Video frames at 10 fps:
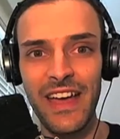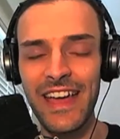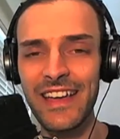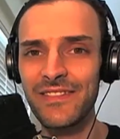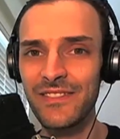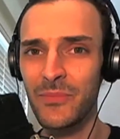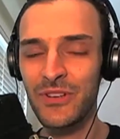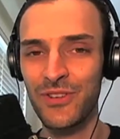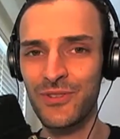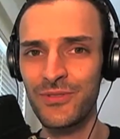And number
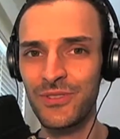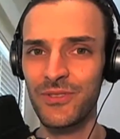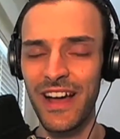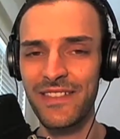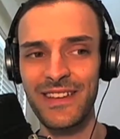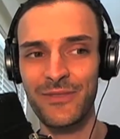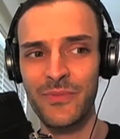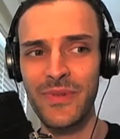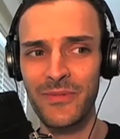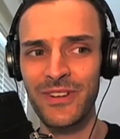two, to, I think,
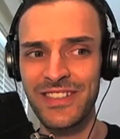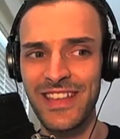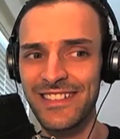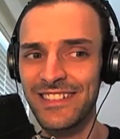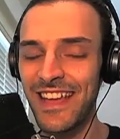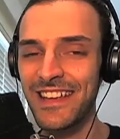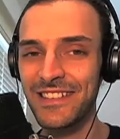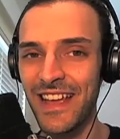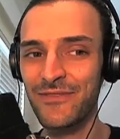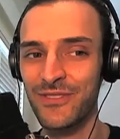remember is that in the days
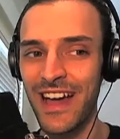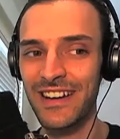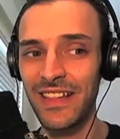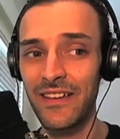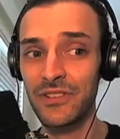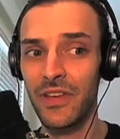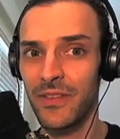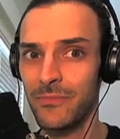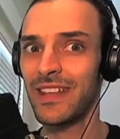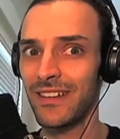after 9/11,
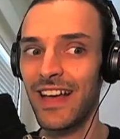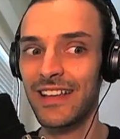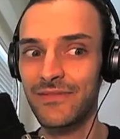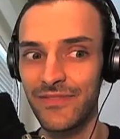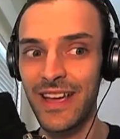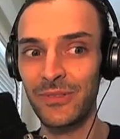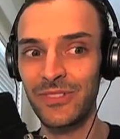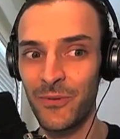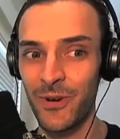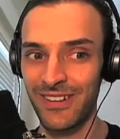the bin Laden
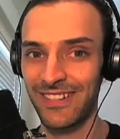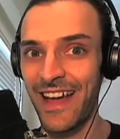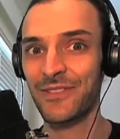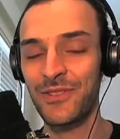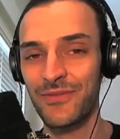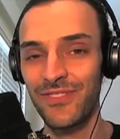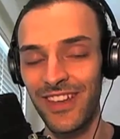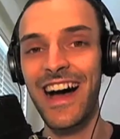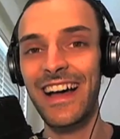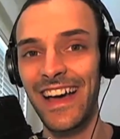family were allowed to
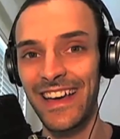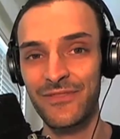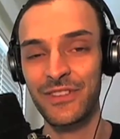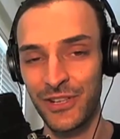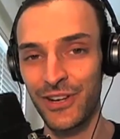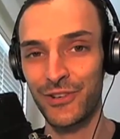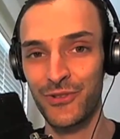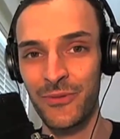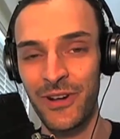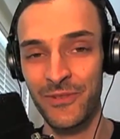fly out of this
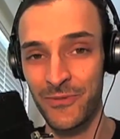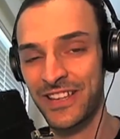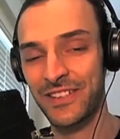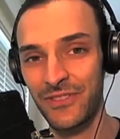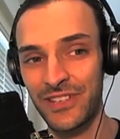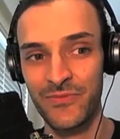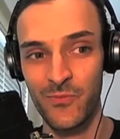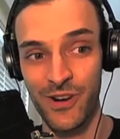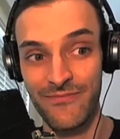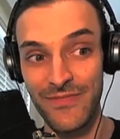country while the rest of us
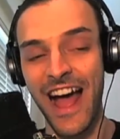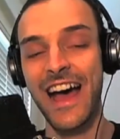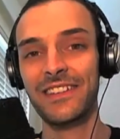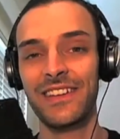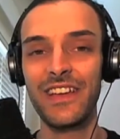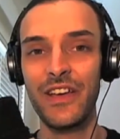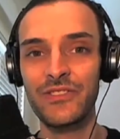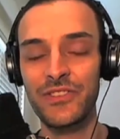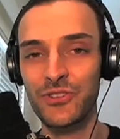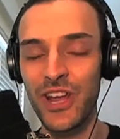were not.
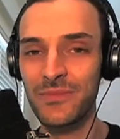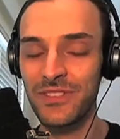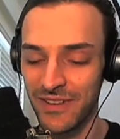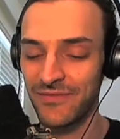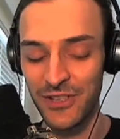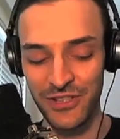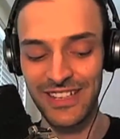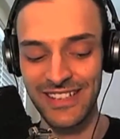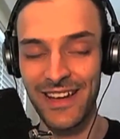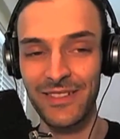So, James,
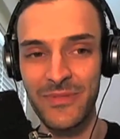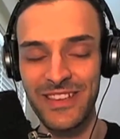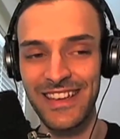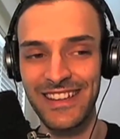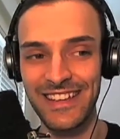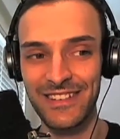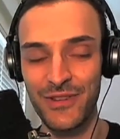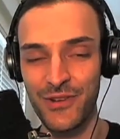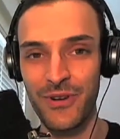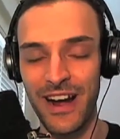officially now let me get
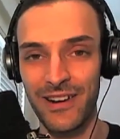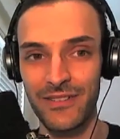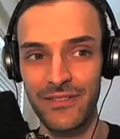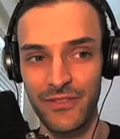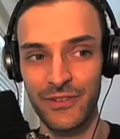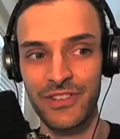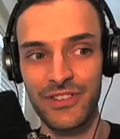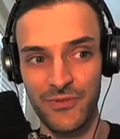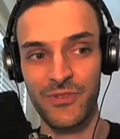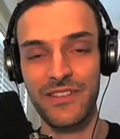into our first
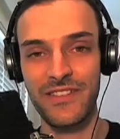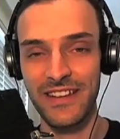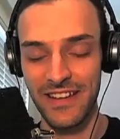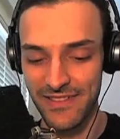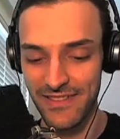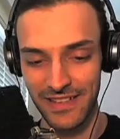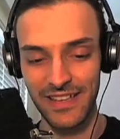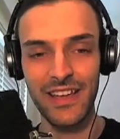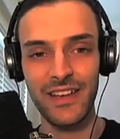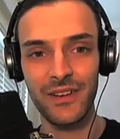story that I think
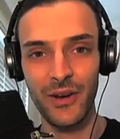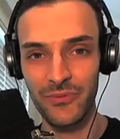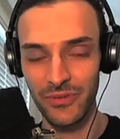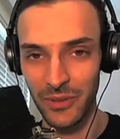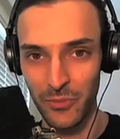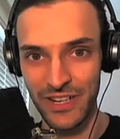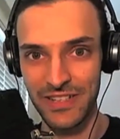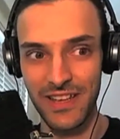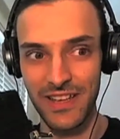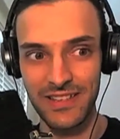hopefully
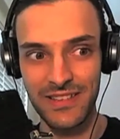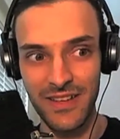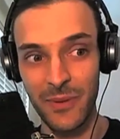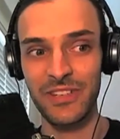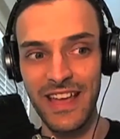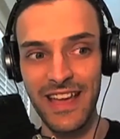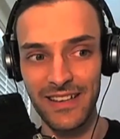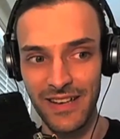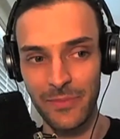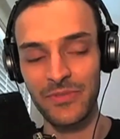brings us up to date
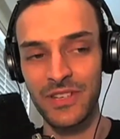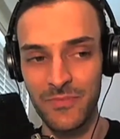and up to